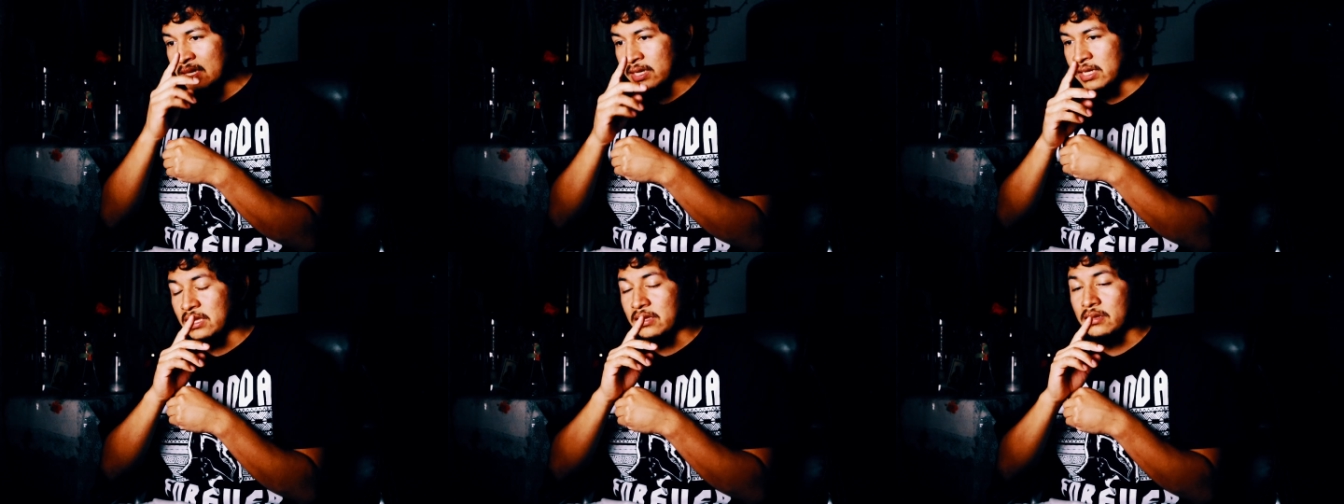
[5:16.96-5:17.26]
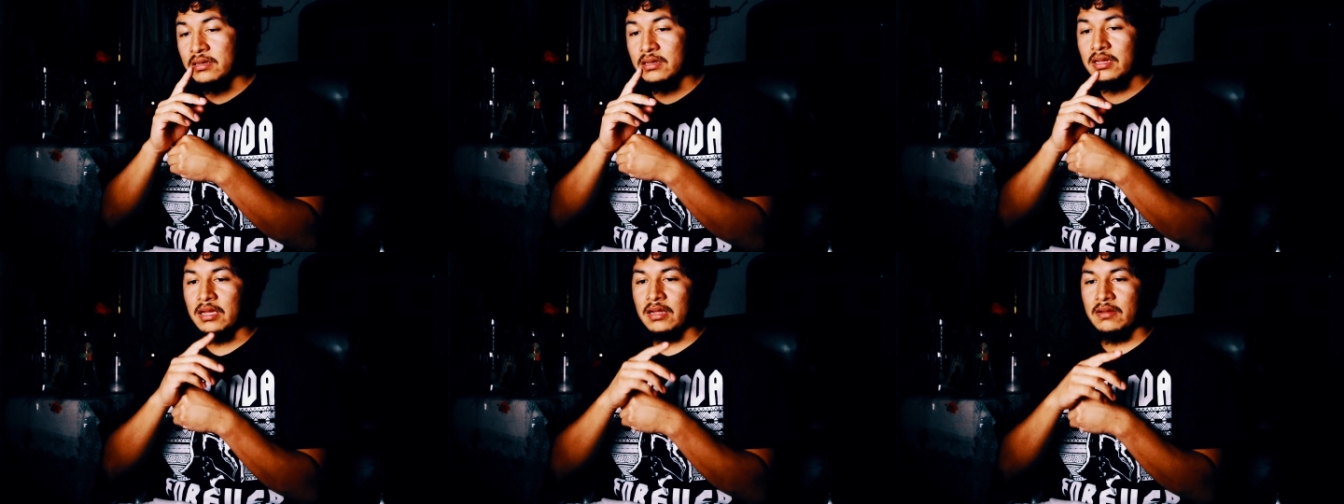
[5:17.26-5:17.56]

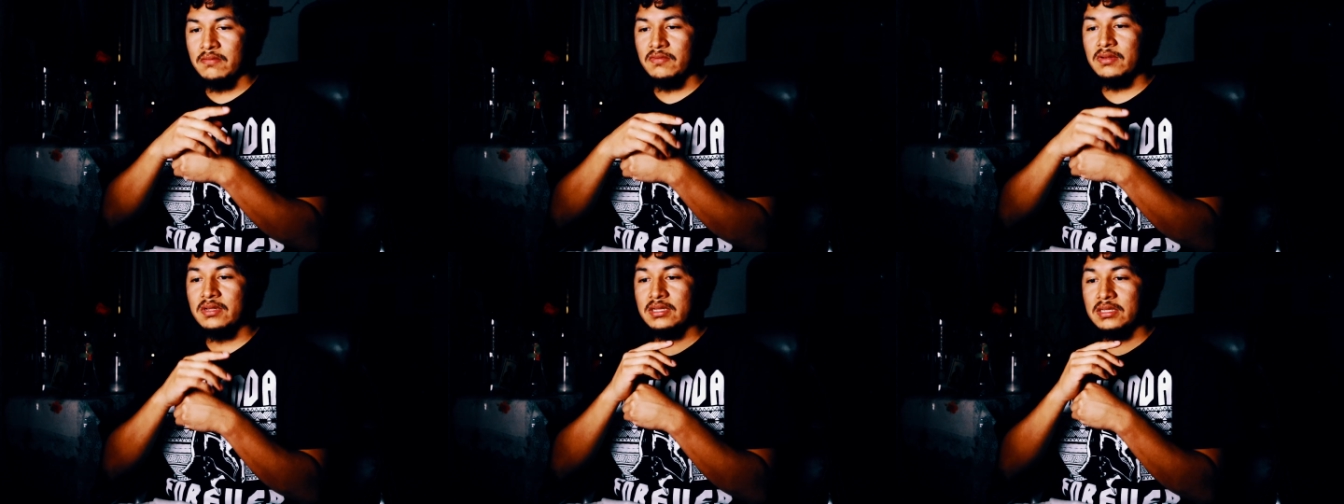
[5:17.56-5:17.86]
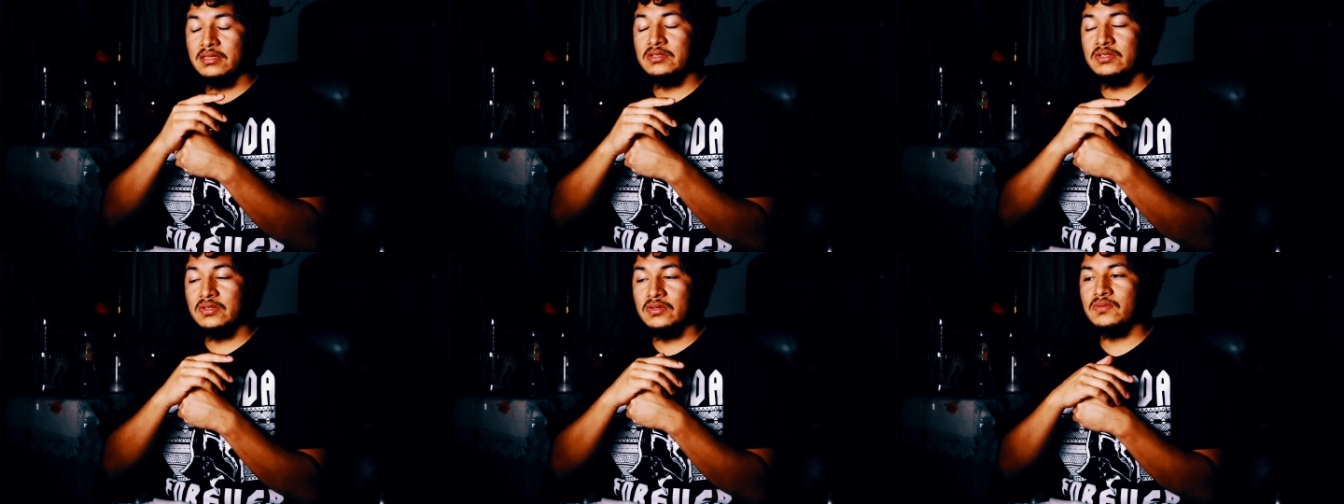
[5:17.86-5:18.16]
and I
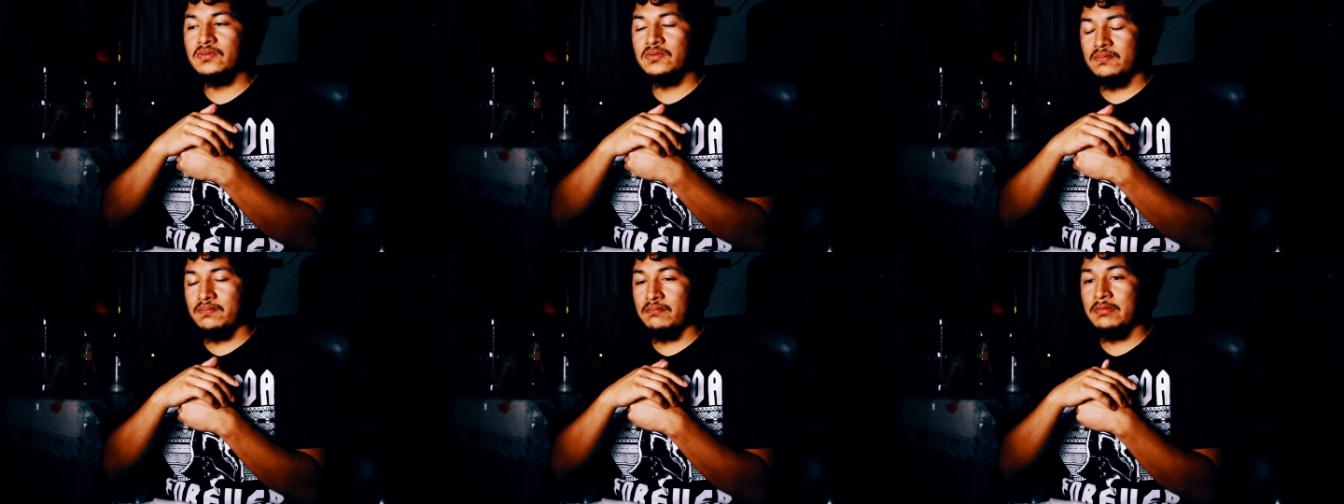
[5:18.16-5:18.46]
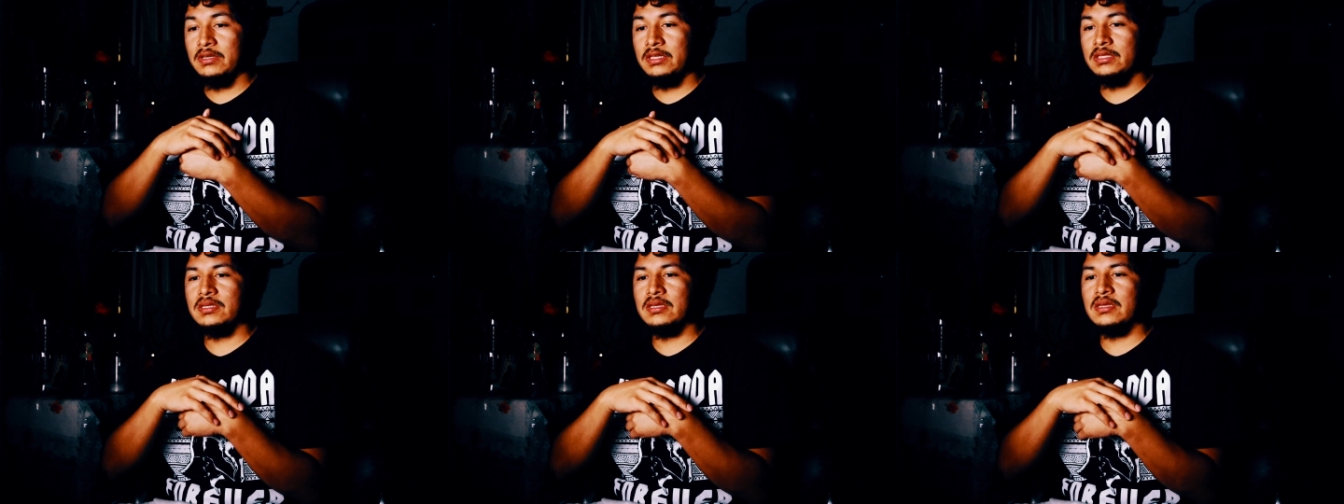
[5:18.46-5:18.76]
really do
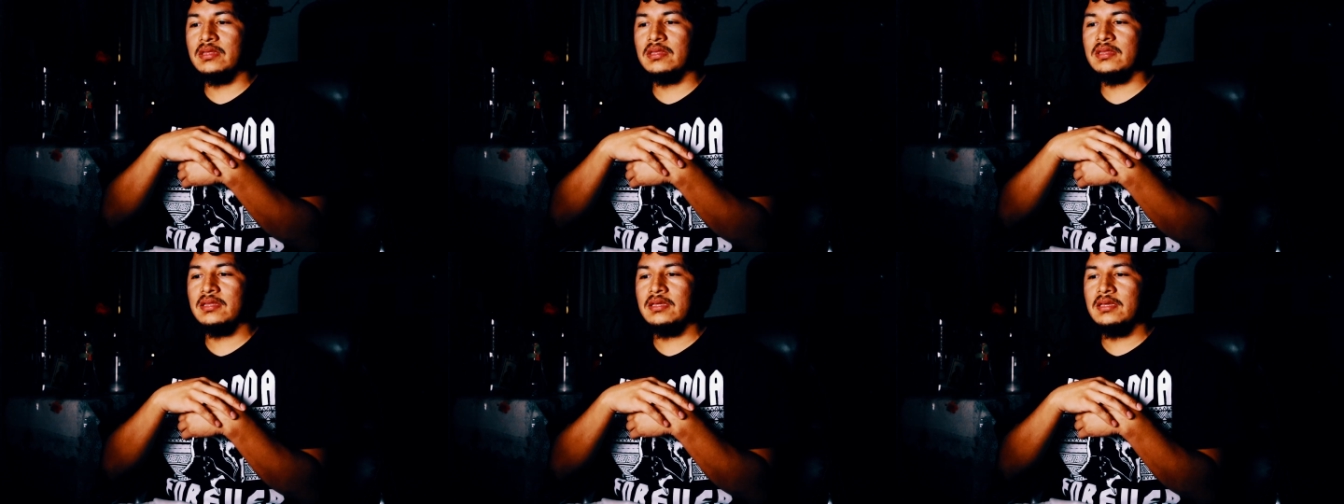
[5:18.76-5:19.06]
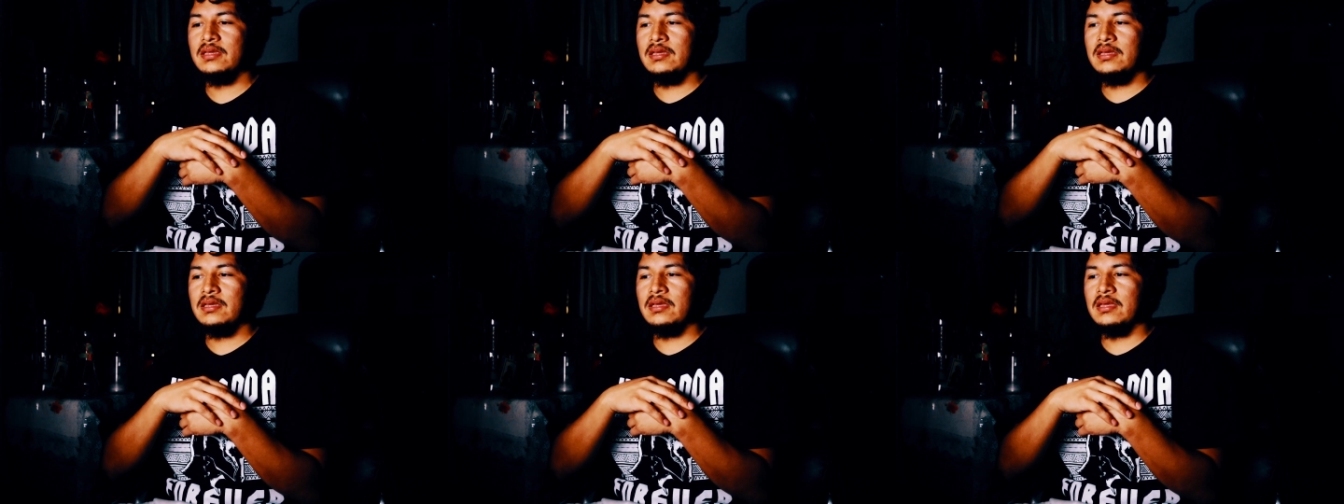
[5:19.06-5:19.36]
mean this,
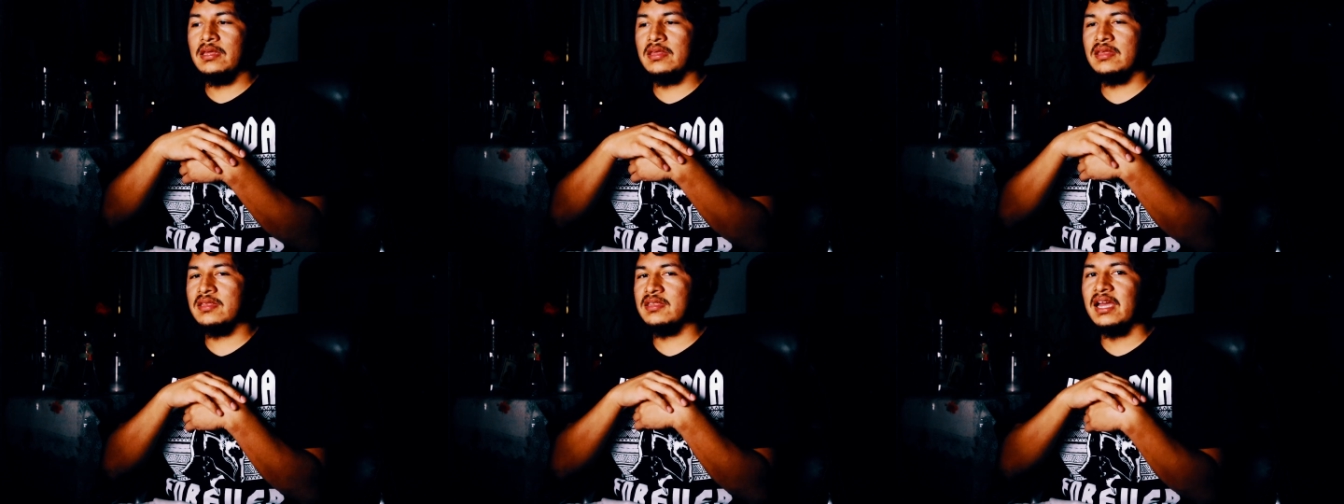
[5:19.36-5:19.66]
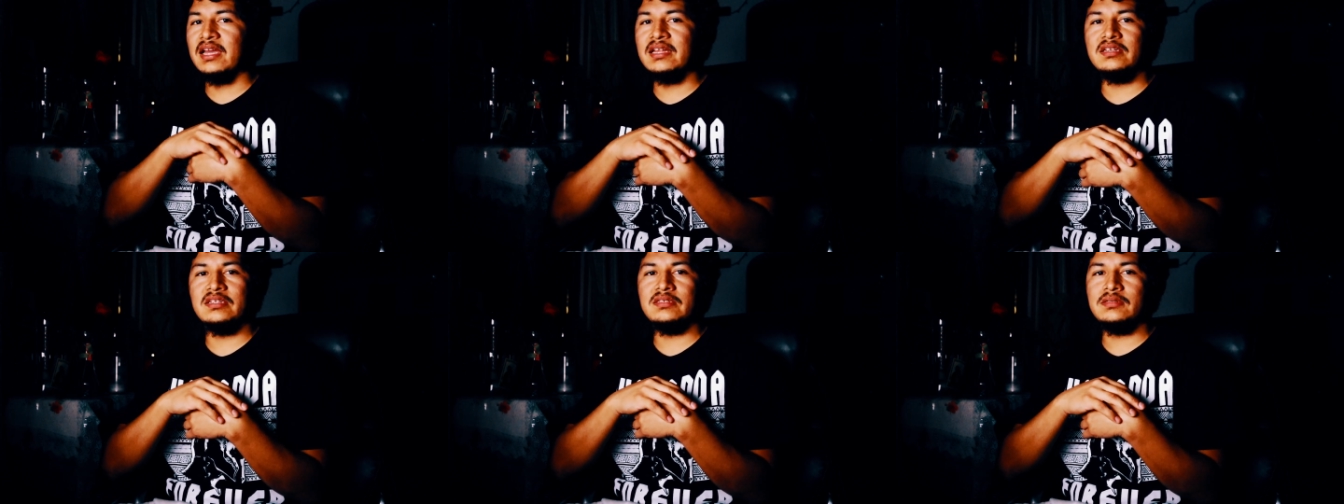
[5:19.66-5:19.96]
is
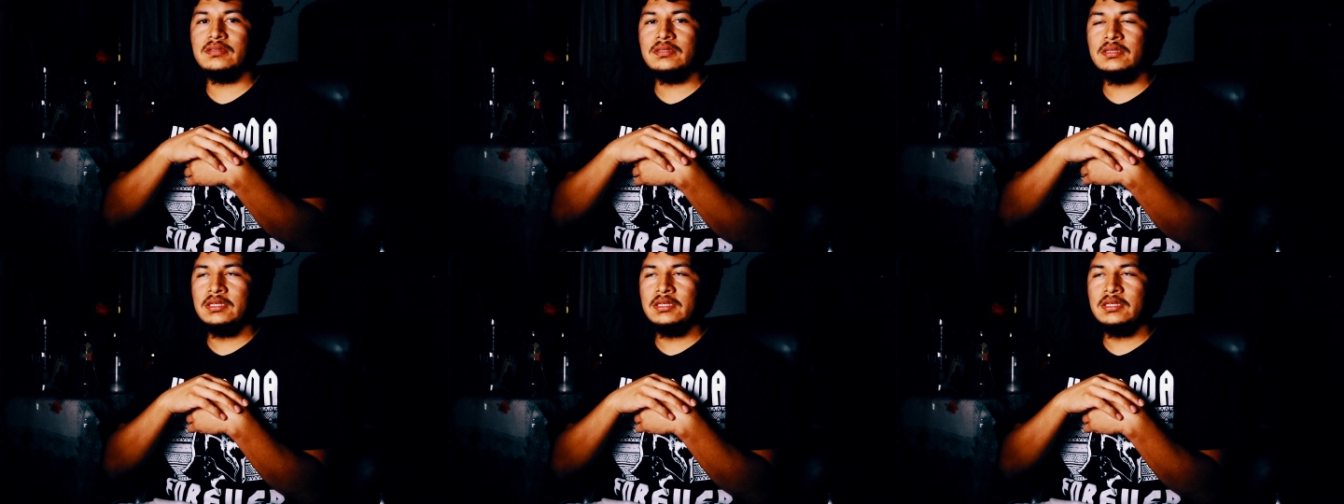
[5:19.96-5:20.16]
silent.